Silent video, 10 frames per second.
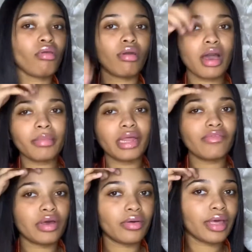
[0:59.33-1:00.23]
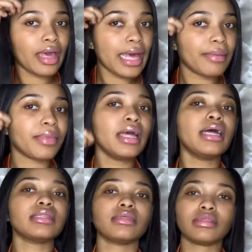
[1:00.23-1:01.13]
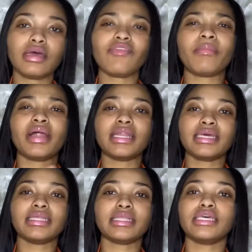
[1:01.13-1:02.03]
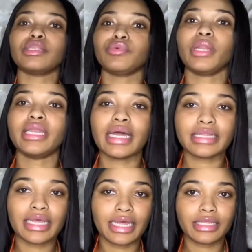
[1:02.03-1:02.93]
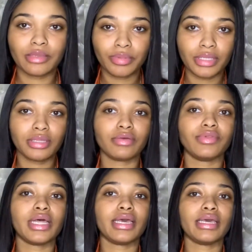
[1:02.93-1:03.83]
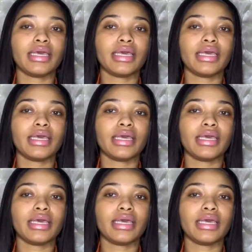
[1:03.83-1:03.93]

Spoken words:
I'm not even gonna cap, the stuff on my list is really not that expensive. Like,